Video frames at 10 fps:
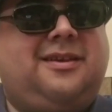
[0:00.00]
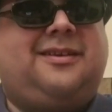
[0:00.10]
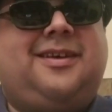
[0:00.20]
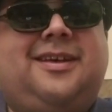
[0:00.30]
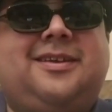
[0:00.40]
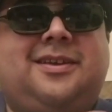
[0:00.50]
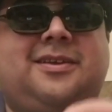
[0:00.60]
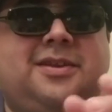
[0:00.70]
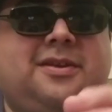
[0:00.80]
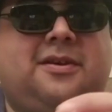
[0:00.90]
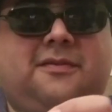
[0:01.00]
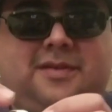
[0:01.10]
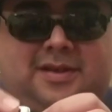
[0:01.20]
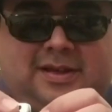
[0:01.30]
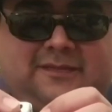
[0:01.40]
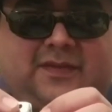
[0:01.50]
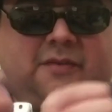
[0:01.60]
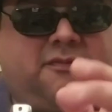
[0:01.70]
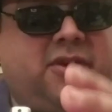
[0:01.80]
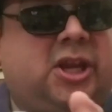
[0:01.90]
You know, if I
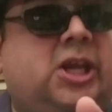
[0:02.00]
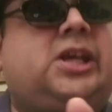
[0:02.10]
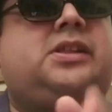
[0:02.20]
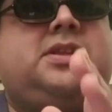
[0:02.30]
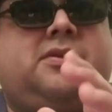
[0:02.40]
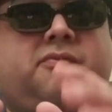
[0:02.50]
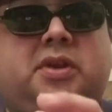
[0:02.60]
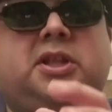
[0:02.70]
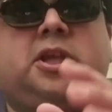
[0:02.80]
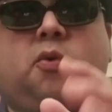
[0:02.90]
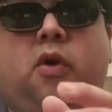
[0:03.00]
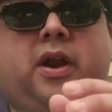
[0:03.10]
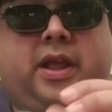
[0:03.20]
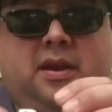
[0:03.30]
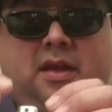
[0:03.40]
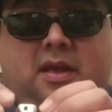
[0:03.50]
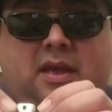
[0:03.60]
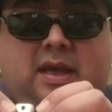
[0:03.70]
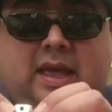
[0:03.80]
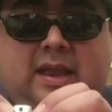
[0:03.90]
really, really want it,
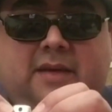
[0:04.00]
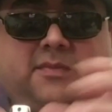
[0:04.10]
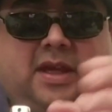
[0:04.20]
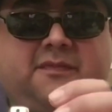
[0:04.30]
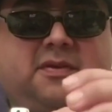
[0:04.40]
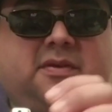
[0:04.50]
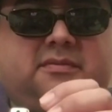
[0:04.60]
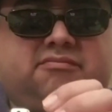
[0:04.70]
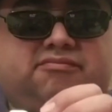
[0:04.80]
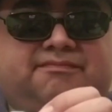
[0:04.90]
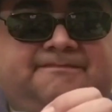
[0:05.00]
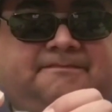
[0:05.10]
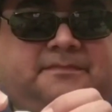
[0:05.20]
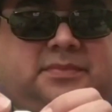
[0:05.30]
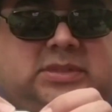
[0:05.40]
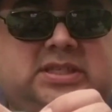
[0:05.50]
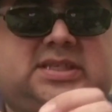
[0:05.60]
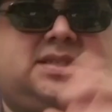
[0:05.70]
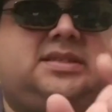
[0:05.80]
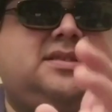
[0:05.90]
and I've never
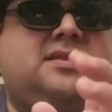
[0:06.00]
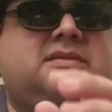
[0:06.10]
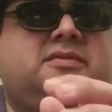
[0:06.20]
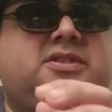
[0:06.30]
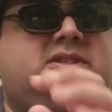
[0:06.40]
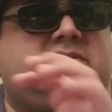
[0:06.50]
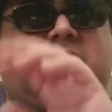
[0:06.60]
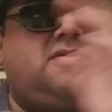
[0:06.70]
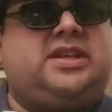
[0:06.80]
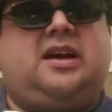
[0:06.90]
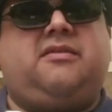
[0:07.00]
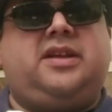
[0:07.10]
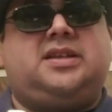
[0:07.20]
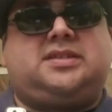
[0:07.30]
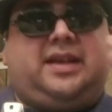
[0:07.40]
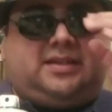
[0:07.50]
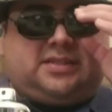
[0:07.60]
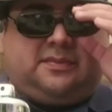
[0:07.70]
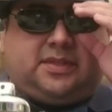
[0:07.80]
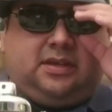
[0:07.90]
this will go down as like
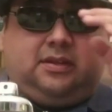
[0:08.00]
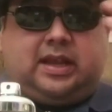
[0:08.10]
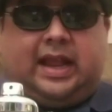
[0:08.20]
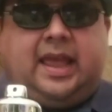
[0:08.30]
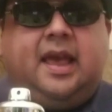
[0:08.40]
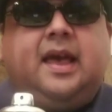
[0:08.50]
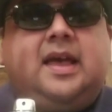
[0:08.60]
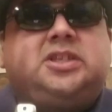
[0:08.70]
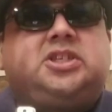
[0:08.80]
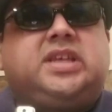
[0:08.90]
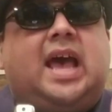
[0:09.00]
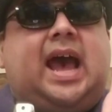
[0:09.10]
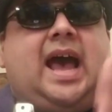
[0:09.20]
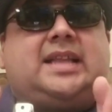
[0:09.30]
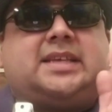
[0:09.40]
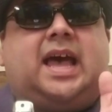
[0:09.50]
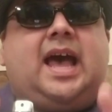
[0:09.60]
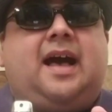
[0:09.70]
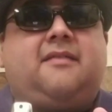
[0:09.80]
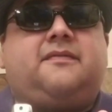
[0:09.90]
something that I just had to
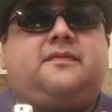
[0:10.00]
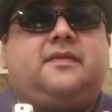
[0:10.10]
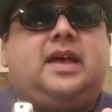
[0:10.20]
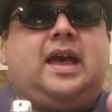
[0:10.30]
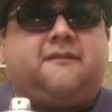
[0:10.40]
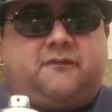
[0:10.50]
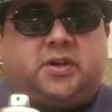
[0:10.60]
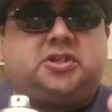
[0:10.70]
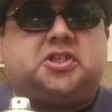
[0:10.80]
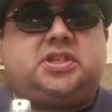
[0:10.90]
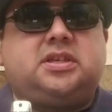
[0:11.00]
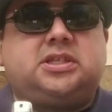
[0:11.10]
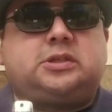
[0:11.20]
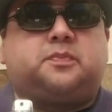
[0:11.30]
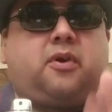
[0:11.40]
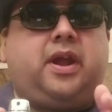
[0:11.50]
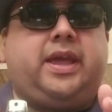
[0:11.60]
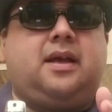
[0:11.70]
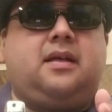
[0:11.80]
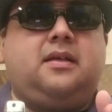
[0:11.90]
have at first
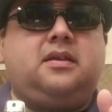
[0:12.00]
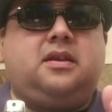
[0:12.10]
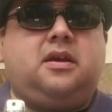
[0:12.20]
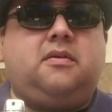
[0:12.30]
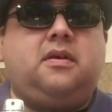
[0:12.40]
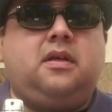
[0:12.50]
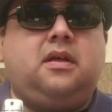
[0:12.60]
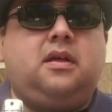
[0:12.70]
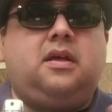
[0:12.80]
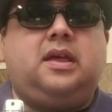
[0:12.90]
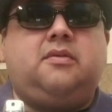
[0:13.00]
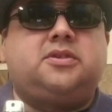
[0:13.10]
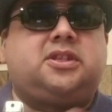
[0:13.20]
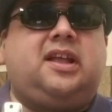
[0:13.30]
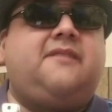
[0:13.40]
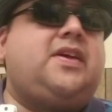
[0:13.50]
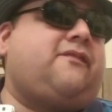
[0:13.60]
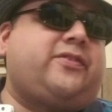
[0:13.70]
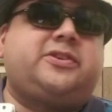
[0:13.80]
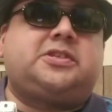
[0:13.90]
spray. You know. It was love
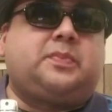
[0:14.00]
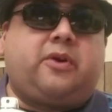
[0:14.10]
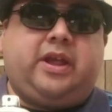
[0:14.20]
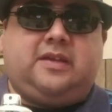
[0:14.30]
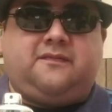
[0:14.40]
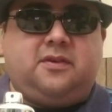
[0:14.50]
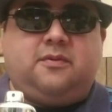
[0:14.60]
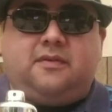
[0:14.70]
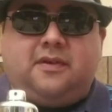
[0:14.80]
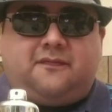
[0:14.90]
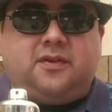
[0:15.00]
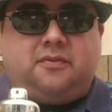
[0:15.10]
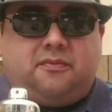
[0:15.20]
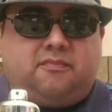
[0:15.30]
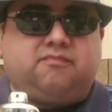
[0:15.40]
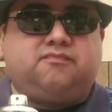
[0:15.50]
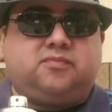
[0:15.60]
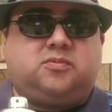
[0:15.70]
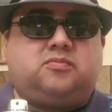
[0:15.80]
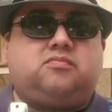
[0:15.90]
at first spray, if you
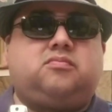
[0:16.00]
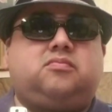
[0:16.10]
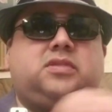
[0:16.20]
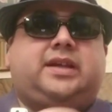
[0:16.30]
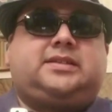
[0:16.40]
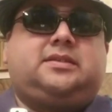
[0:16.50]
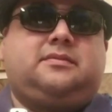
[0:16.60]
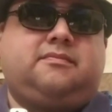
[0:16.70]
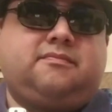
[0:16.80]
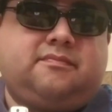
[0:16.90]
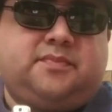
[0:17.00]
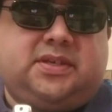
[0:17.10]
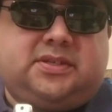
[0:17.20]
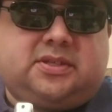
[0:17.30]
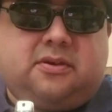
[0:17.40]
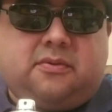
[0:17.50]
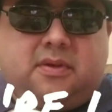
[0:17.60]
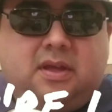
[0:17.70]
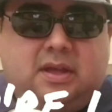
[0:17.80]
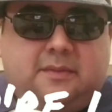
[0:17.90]
like to be
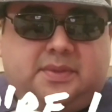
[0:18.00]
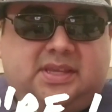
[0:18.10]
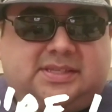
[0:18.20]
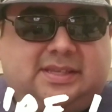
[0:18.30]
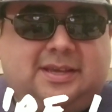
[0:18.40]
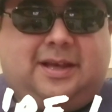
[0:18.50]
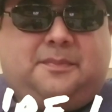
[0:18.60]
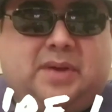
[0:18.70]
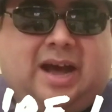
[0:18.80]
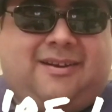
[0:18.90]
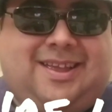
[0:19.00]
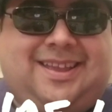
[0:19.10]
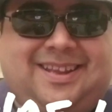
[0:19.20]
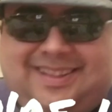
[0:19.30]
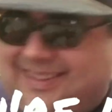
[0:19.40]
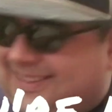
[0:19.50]
so PC about it.